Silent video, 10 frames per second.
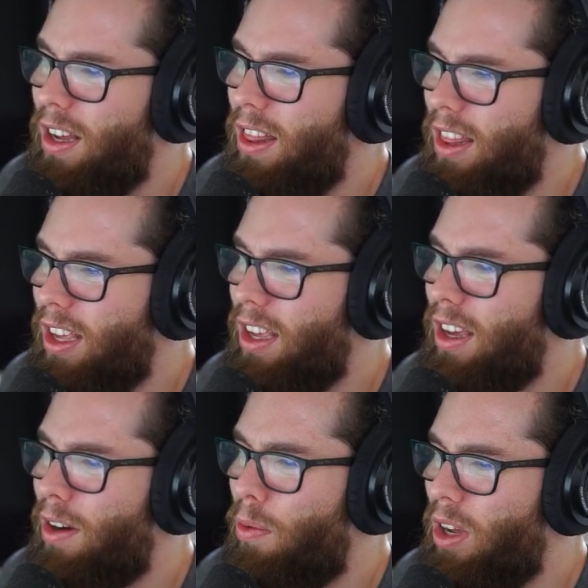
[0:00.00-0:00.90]

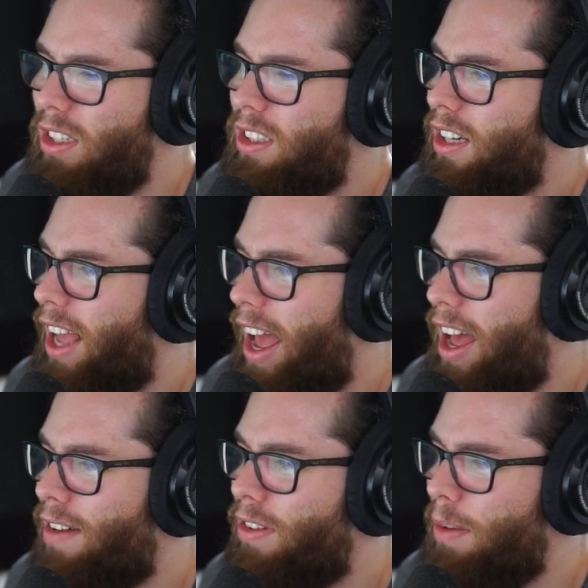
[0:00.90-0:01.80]
the which
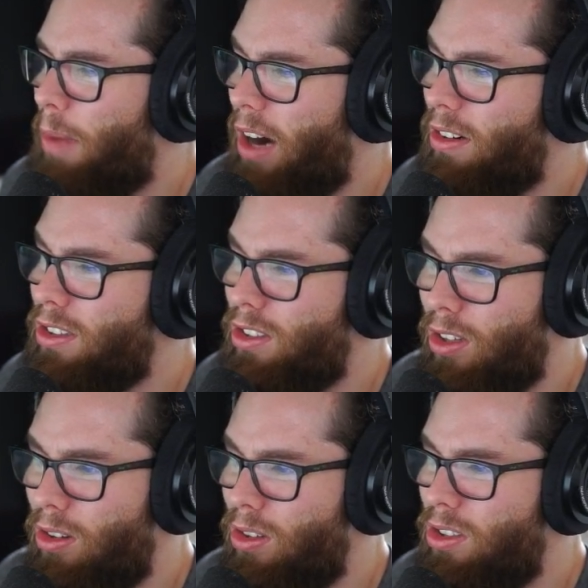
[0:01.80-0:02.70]
have empowered
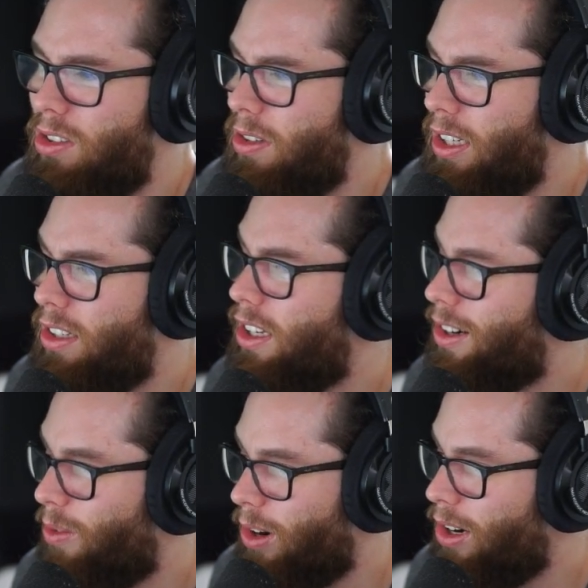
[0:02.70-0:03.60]
souls to heal
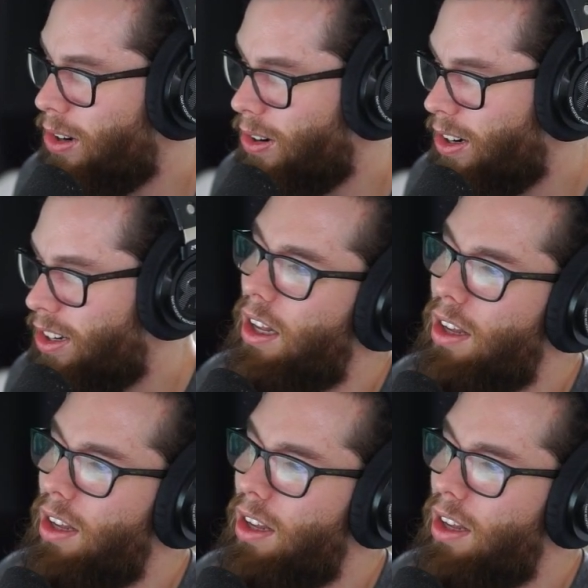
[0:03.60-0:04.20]
and grow.